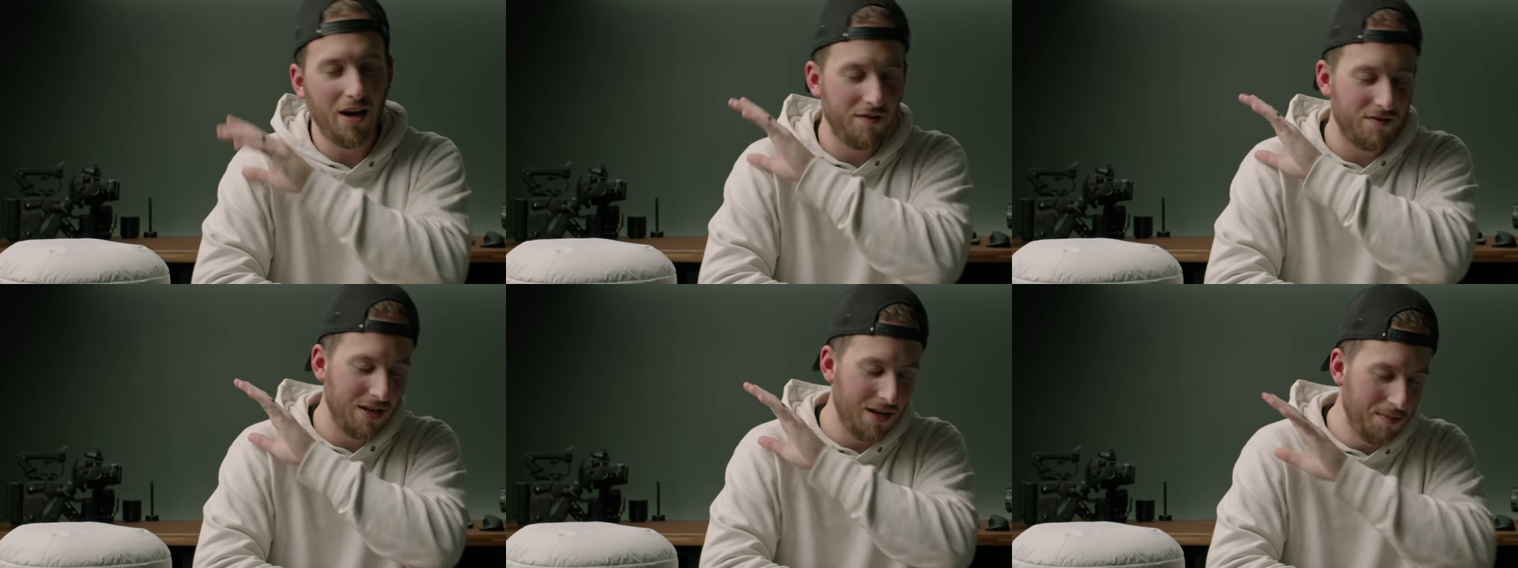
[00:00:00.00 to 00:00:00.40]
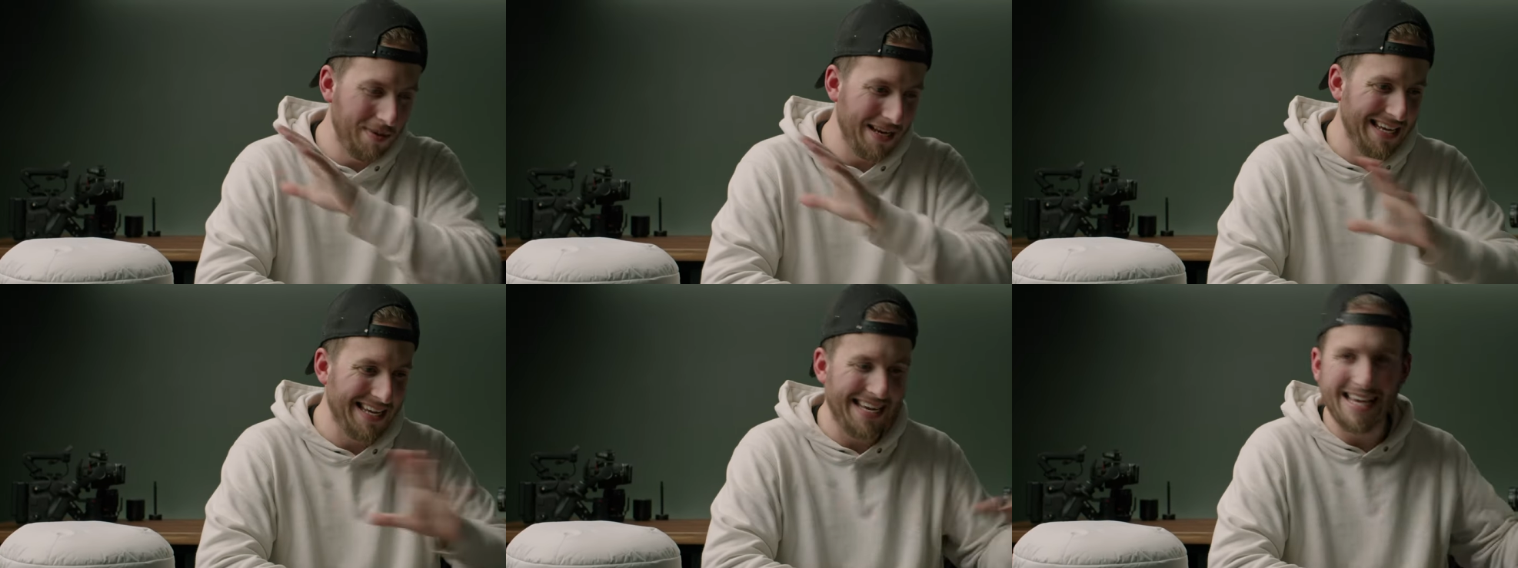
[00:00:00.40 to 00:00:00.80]
of the
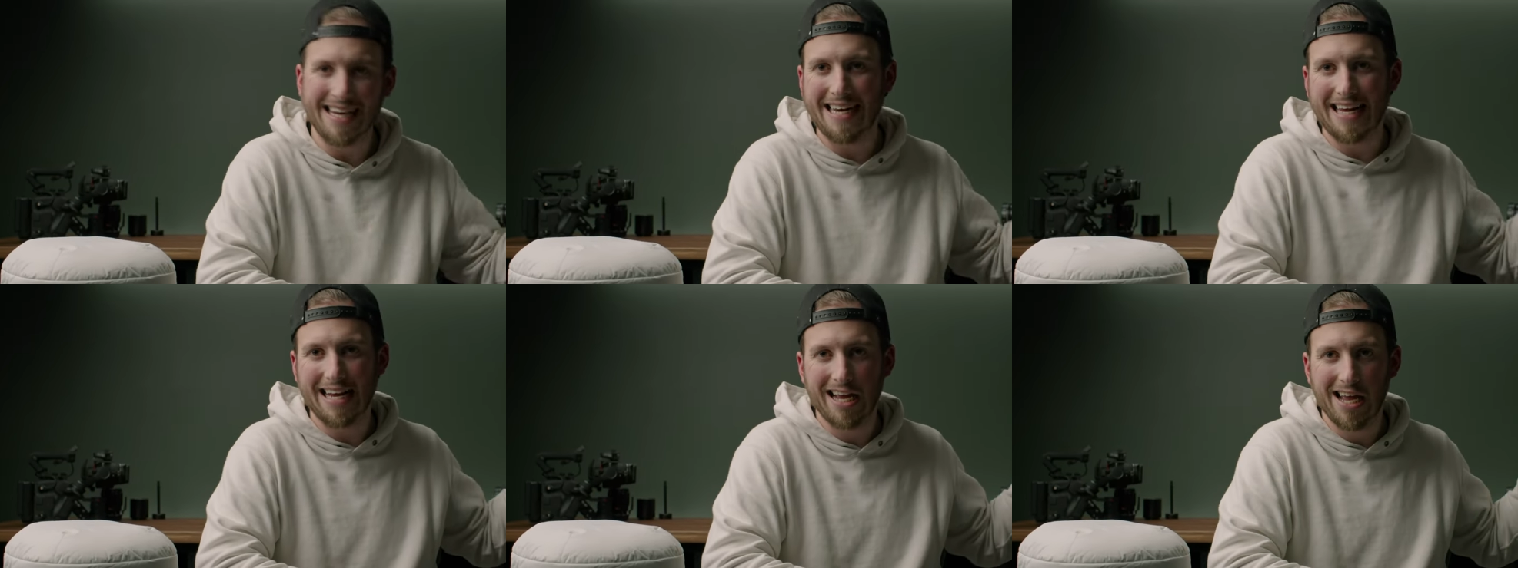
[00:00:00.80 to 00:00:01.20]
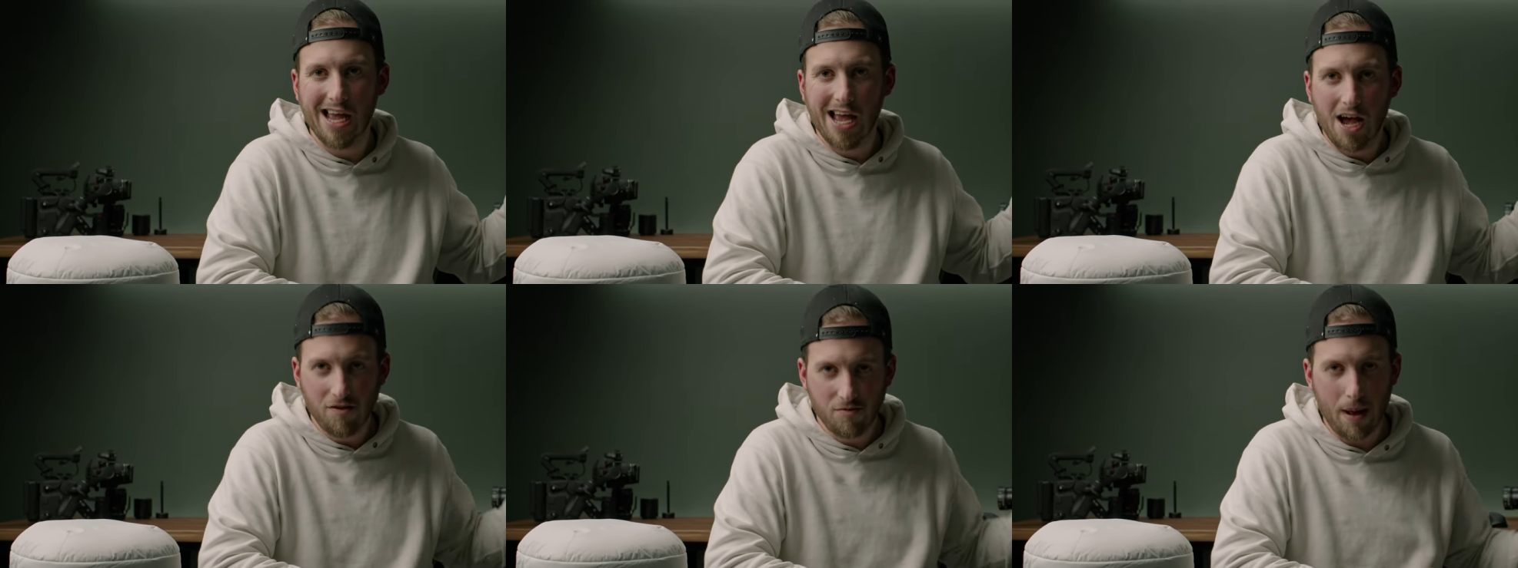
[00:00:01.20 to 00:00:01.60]
beginning
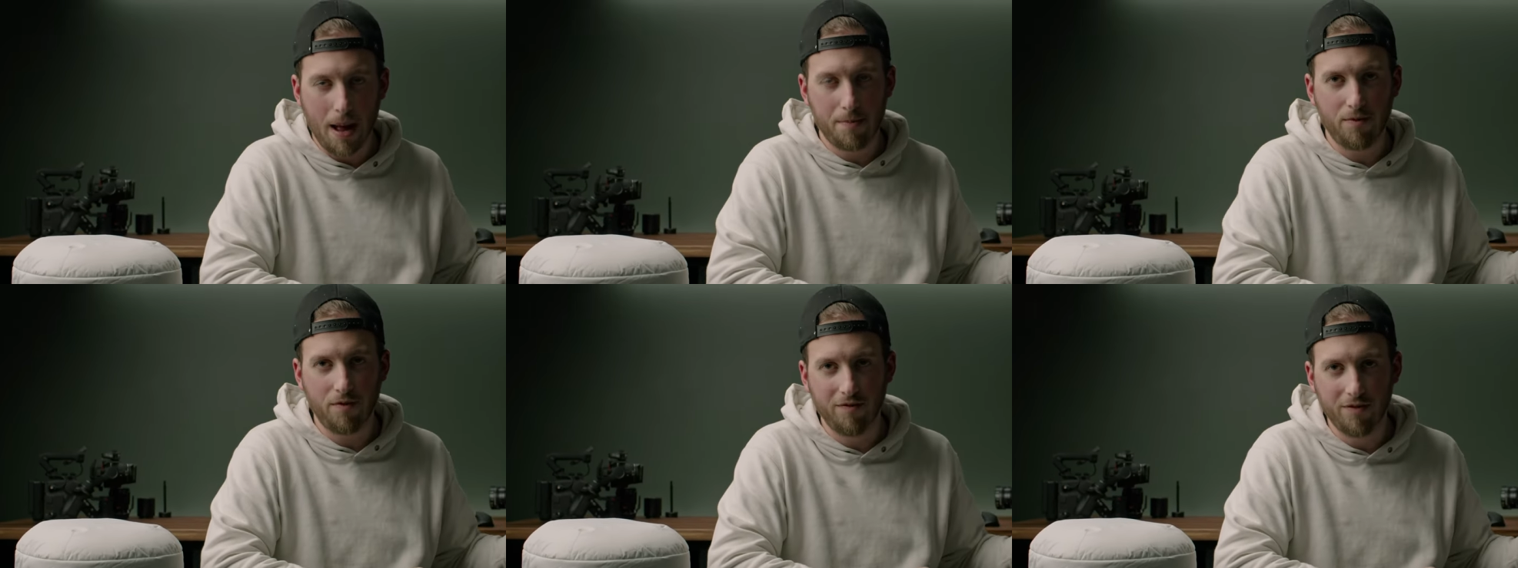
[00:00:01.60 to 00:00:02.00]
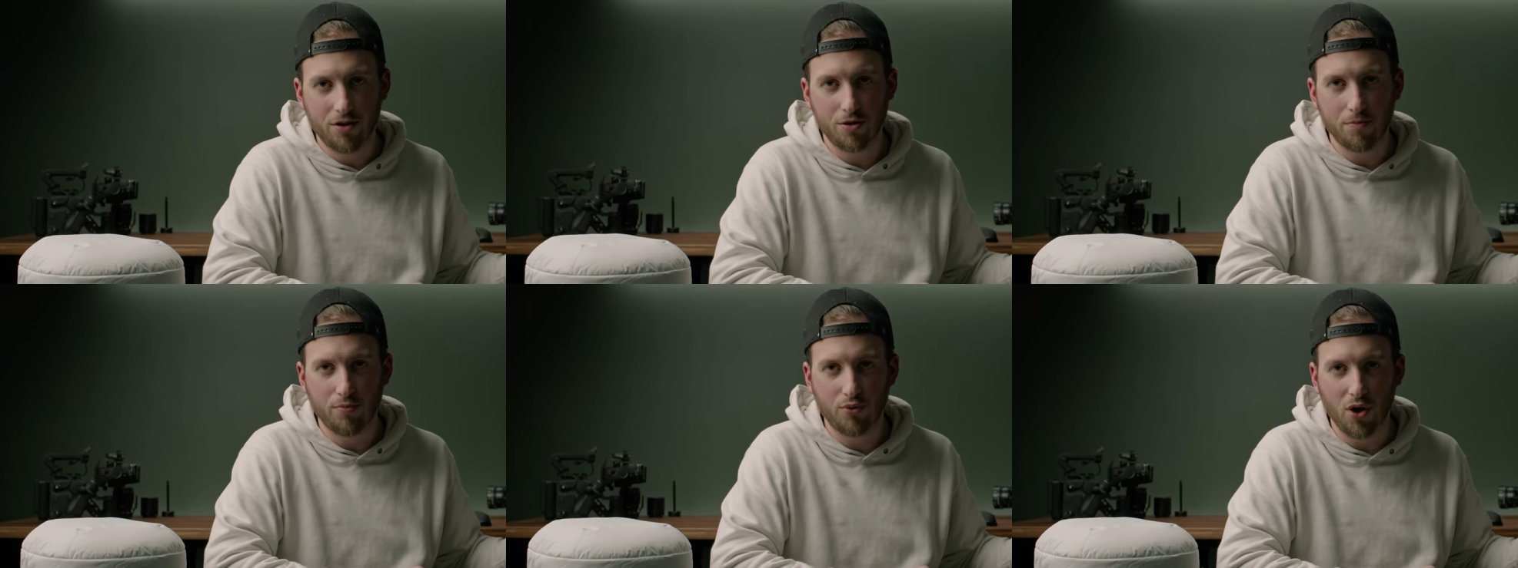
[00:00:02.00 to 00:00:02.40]
of Apple
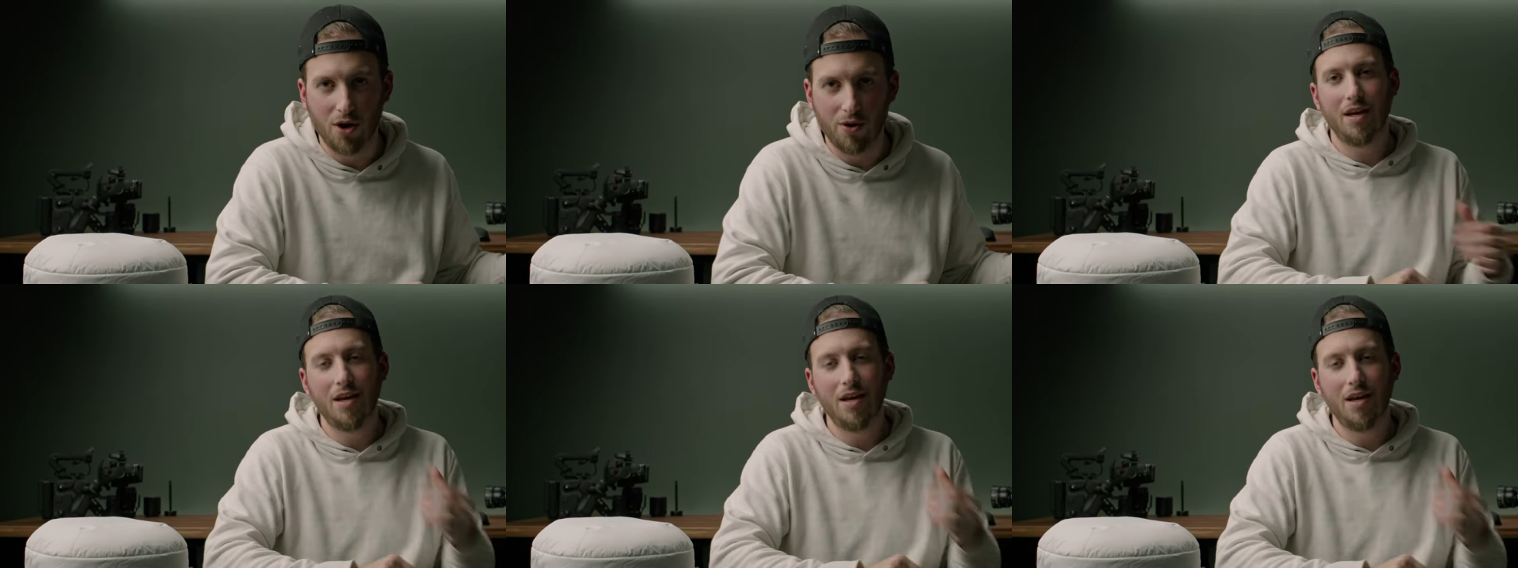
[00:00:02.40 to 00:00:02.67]
Vision Pro.